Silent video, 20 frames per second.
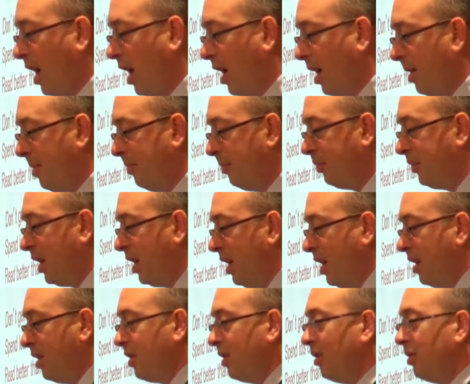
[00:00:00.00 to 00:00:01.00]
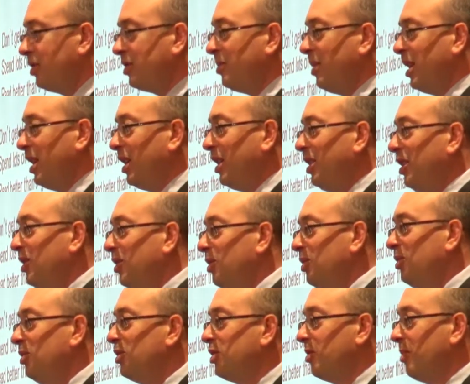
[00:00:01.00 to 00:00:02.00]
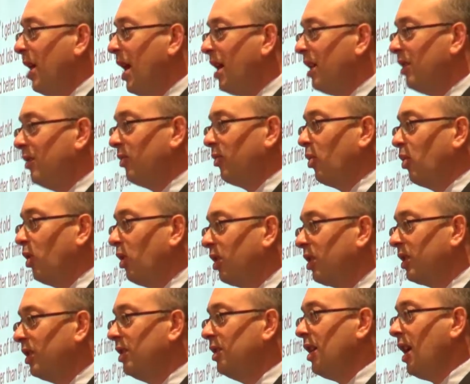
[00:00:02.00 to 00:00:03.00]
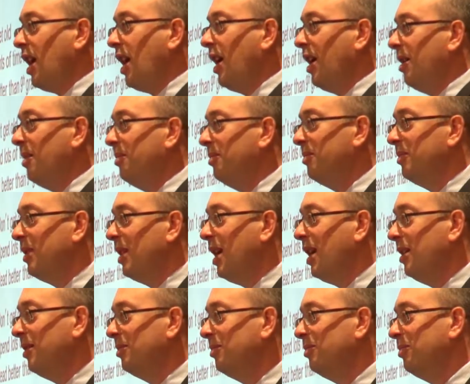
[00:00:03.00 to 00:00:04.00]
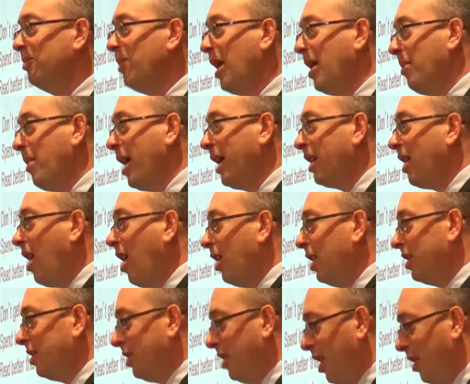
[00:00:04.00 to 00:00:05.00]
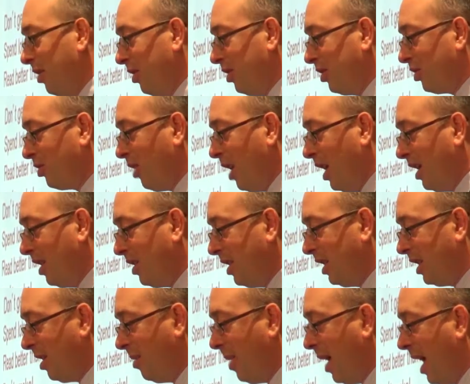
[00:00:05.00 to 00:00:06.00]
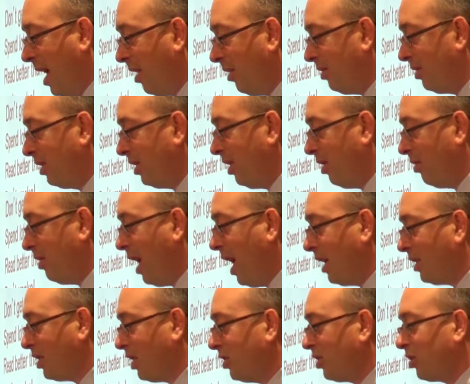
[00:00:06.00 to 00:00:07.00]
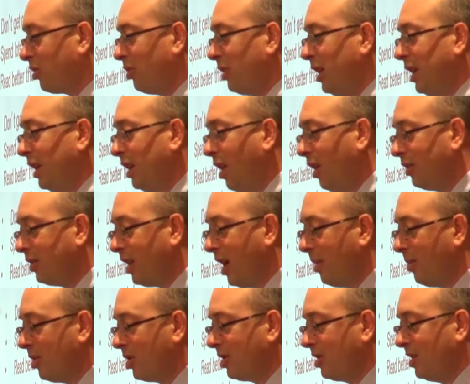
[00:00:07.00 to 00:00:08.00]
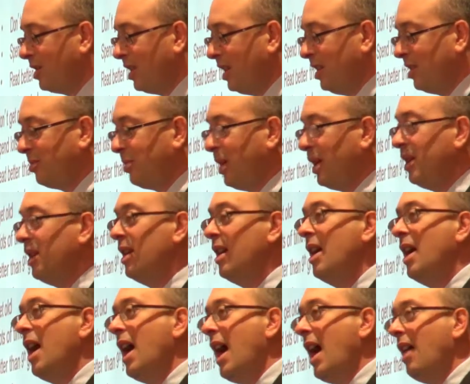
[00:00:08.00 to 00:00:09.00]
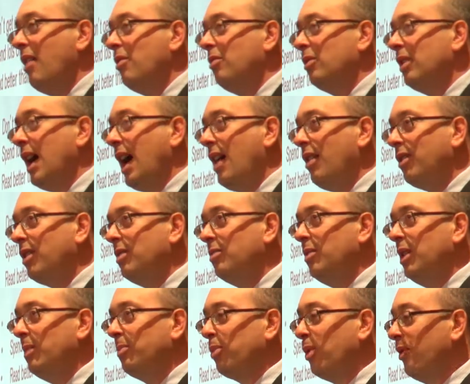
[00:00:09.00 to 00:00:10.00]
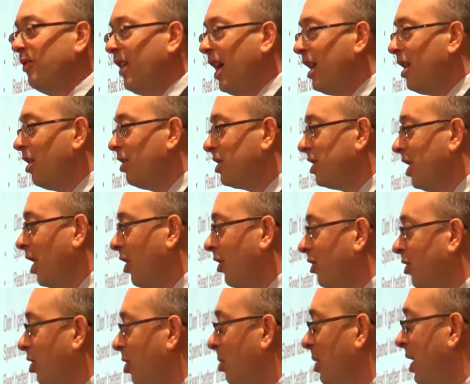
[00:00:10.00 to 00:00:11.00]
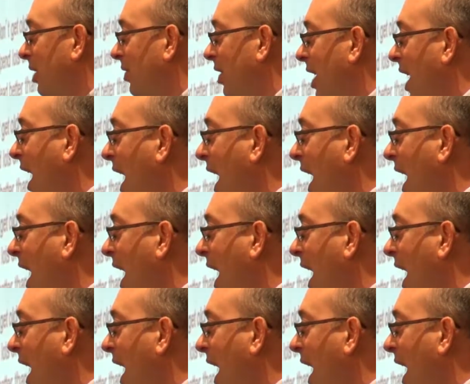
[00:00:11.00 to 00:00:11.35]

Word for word: Um, there's been a huge amount of work um, by my colleagues and others trying to think about, you know, not just treating Alzheimer's disease, but how, how can we prevent ourselves from even